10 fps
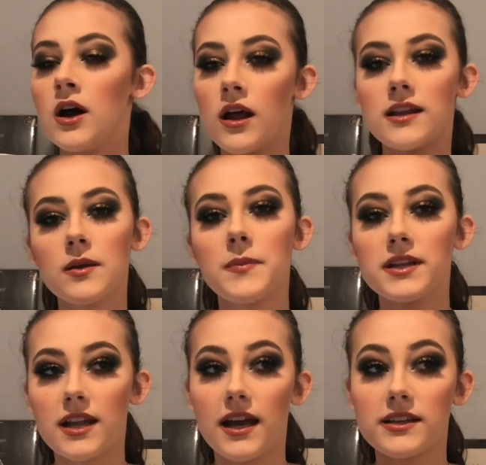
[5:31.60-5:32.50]
a little
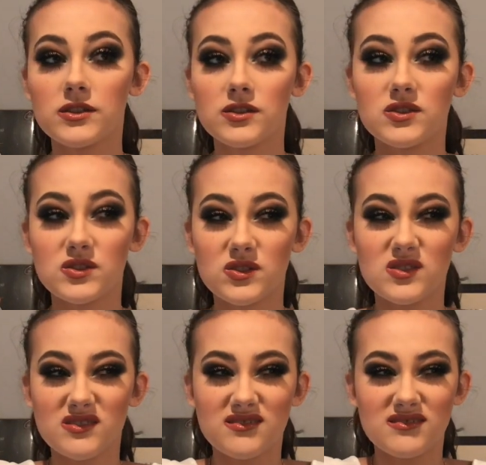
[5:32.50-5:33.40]
bit like
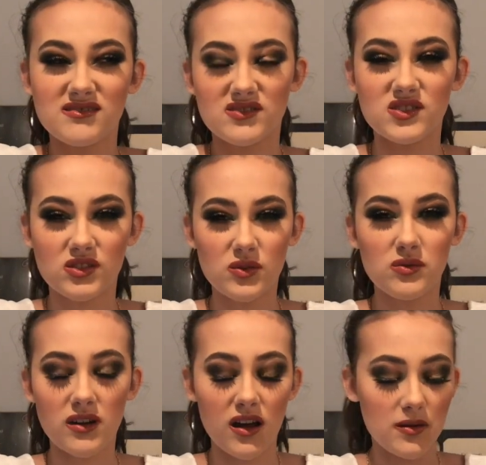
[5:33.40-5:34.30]

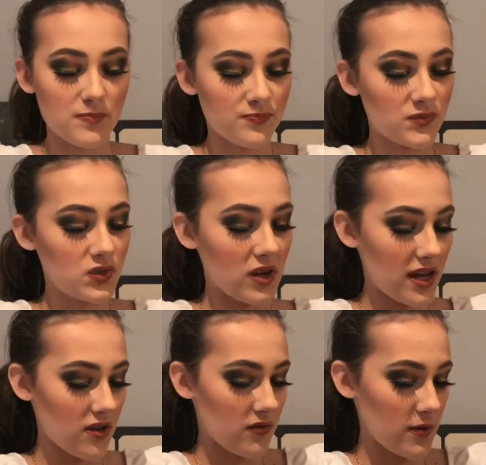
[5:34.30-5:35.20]
too
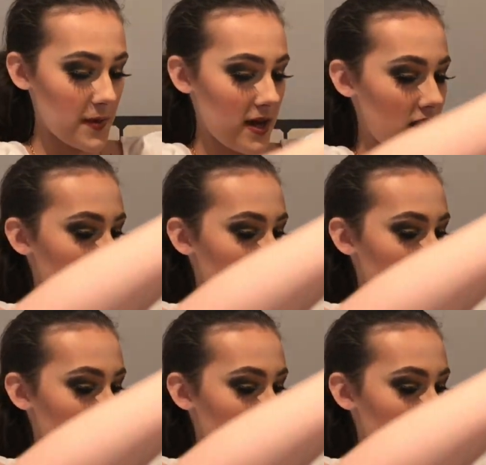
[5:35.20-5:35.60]
little for me.